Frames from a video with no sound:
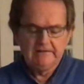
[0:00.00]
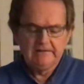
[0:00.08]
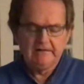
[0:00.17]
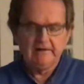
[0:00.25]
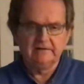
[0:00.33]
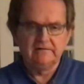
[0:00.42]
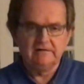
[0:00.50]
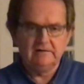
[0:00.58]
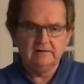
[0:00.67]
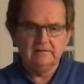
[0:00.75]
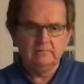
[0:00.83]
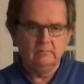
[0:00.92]
And
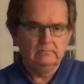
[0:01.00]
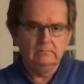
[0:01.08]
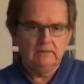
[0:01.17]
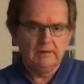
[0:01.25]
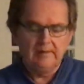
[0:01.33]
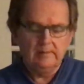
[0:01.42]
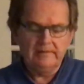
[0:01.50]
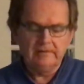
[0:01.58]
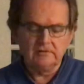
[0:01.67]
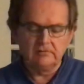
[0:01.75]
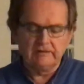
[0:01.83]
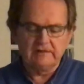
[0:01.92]
I may be
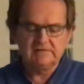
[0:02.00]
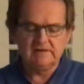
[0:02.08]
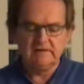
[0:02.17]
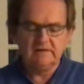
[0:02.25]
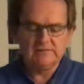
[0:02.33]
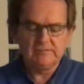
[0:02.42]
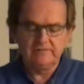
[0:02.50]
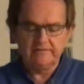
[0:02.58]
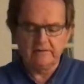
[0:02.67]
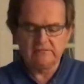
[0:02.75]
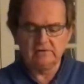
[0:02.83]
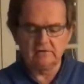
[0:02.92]
incorrect saying this, but if I
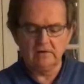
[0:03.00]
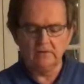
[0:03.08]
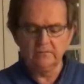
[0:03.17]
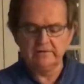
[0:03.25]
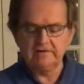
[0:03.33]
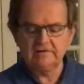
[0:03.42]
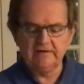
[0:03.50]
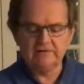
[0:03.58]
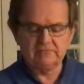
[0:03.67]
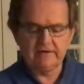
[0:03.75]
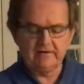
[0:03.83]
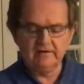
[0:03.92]
was going to hold that tennis
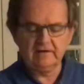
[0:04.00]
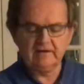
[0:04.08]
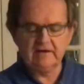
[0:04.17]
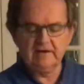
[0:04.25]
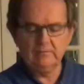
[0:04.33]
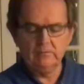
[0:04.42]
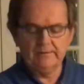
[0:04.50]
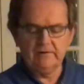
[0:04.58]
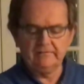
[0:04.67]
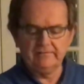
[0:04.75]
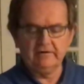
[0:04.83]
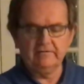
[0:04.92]
racket again, it would be in a
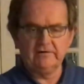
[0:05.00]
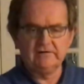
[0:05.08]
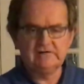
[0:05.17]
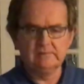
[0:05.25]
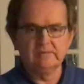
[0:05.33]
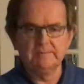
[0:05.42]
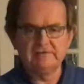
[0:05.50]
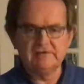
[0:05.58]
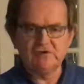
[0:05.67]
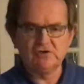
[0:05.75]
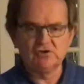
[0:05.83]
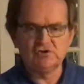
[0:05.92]
very, very similar
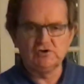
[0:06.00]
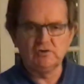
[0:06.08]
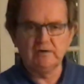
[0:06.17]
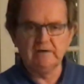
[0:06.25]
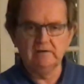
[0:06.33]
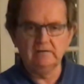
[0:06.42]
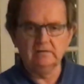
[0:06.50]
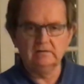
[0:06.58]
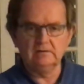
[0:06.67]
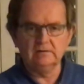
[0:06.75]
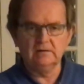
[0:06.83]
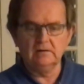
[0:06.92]
position to
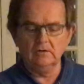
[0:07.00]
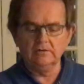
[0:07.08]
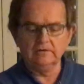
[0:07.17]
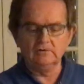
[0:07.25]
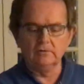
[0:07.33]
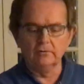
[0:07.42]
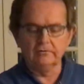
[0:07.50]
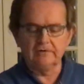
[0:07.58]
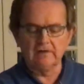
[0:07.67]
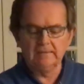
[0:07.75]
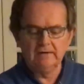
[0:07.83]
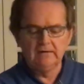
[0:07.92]
holding a golf
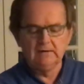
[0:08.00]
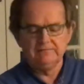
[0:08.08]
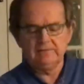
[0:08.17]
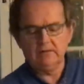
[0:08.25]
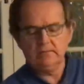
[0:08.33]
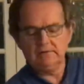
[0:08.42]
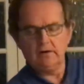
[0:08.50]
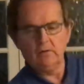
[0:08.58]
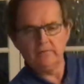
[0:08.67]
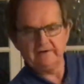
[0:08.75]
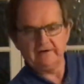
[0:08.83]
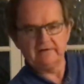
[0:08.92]
club. I wouldn't
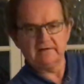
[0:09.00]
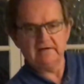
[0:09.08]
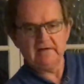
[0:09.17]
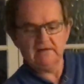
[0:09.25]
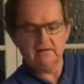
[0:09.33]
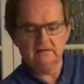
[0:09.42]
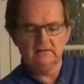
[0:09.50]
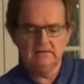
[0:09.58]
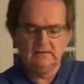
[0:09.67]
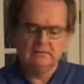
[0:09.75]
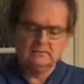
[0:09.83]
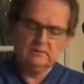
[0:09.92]
hold it under here.
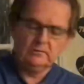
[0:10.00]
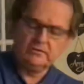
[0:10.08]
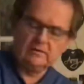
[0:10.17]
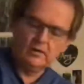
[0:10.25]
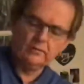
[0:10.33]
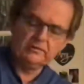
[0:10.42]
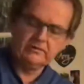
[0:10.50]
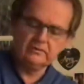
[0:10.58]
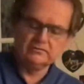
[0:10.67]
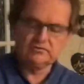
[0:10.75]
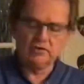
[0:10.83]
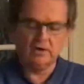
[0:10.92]
I wouldn't hold it on
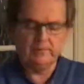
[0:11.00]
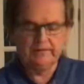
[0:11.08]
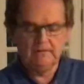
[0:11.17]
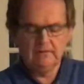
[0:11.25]
top.